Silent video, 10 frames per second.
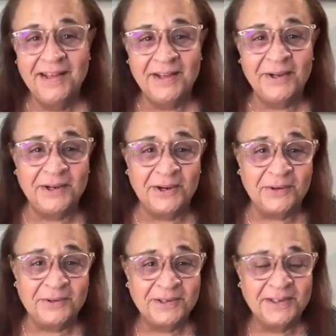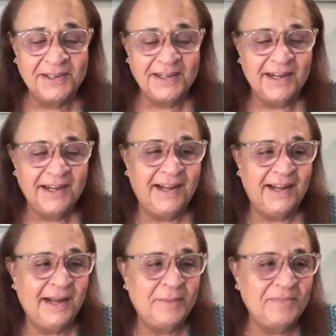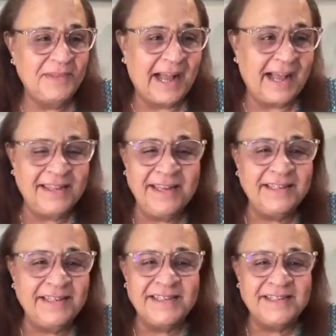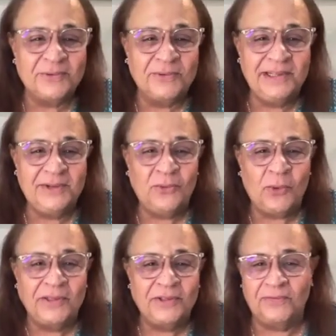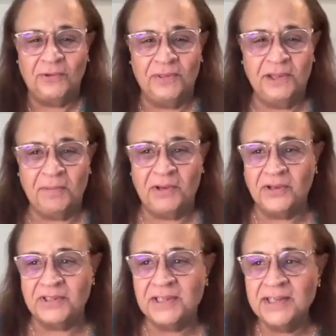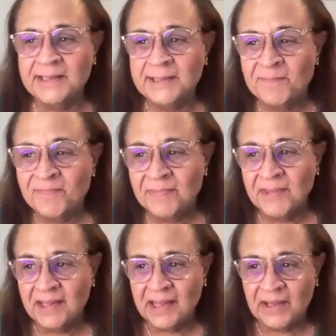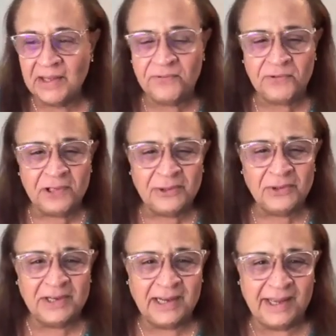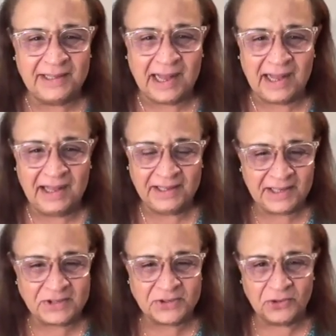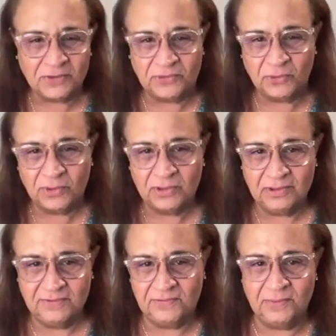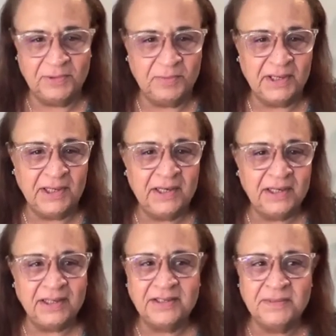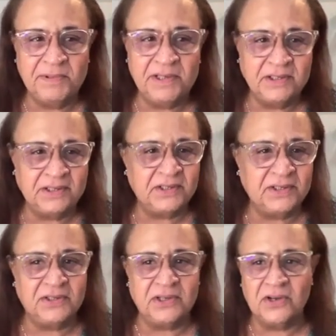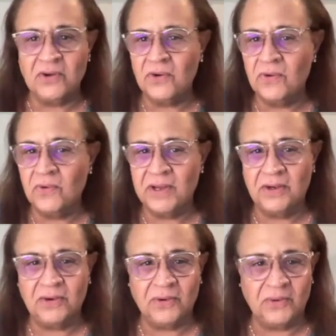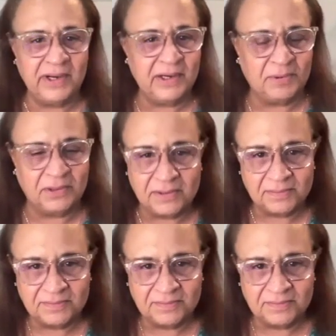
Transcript: You know, I think this is a really wonderful thing because if you look at history of the world from the beginning, it's been so incredible.